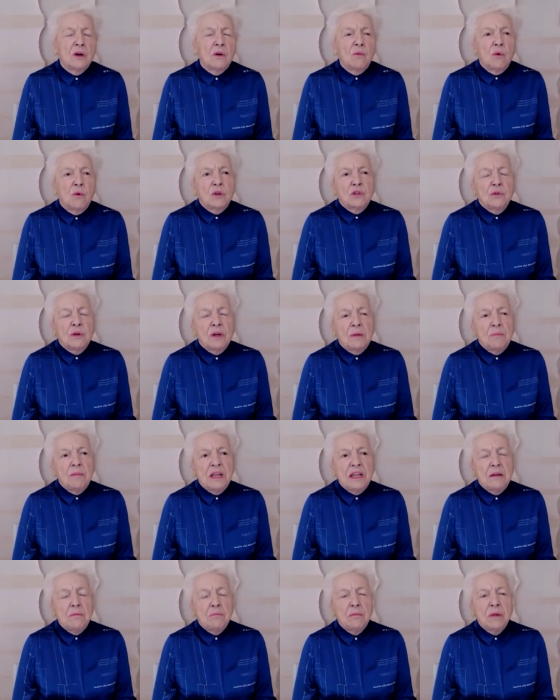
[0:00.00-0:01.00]
What do I
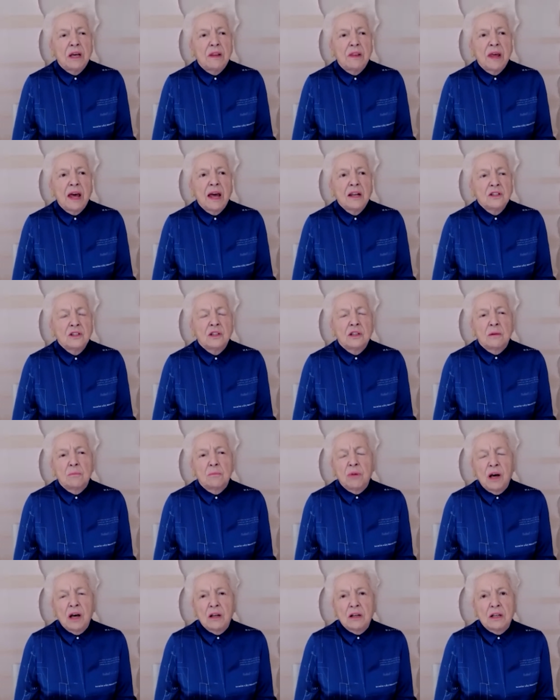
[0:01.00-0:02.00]
mean by that?
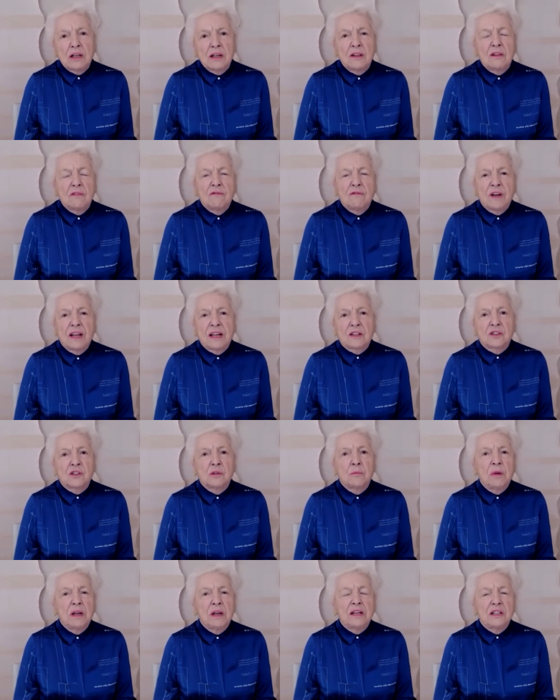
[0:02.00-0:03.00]
Partly the
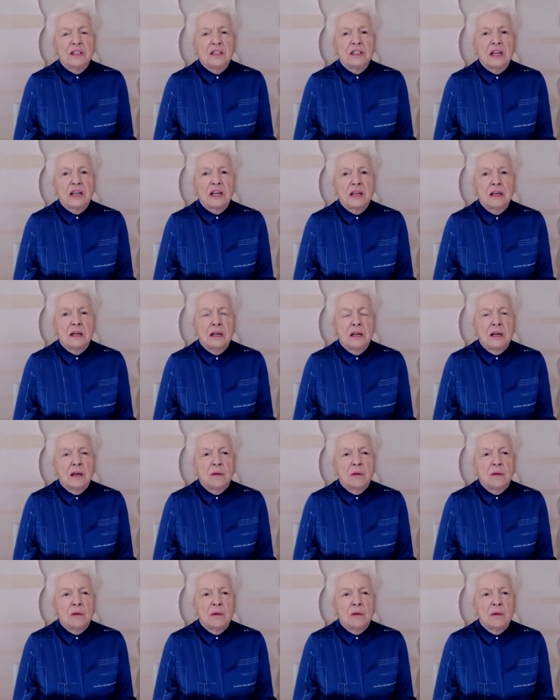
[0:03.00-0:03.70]
flexibility,